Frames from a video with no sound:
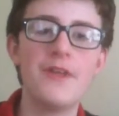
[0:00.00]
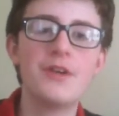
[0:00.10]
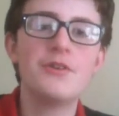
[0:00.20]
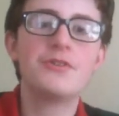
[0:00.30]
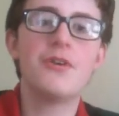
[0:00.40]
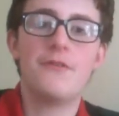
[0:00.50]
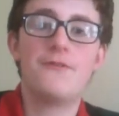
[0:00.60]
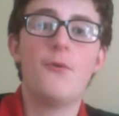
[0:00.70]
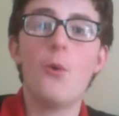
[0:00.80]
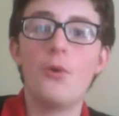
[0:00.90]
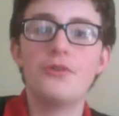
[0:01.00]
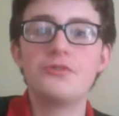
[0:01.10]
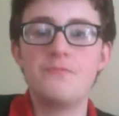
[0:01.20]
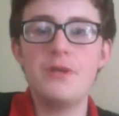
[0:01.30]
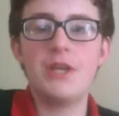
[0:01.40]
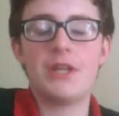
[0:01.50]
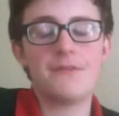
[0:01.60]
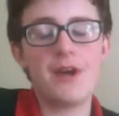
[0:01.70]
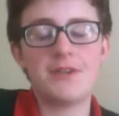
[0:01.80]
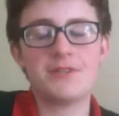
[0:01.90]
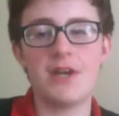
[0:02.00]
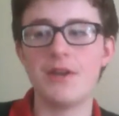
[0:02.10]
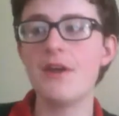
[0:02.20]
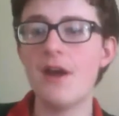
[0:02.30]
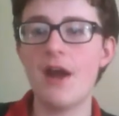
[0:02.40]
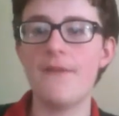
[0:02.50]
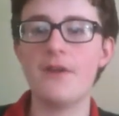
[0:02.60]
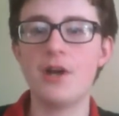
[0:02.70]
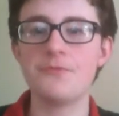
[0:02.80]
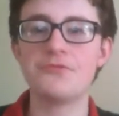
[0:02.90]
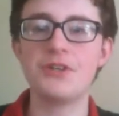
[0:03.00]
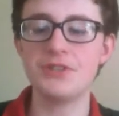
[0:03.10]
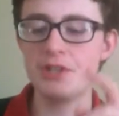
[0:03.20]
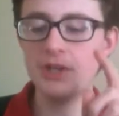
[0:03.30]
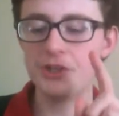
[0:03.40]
They could not afford being in Afghanistan and the arms race.